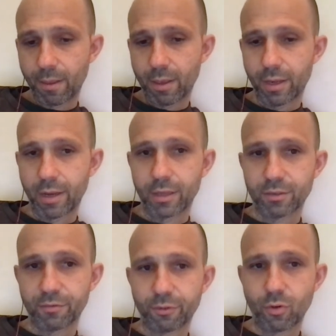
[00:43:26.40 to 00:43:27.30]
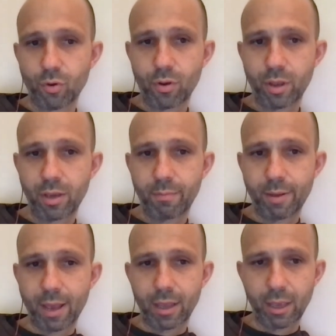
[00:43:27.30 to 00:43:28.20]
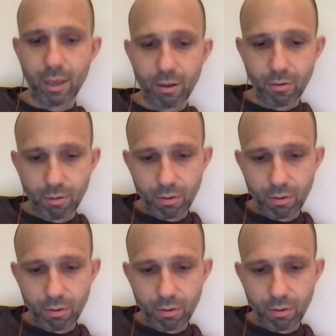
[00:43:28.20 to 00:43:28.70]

It is Floyd Pacquiao.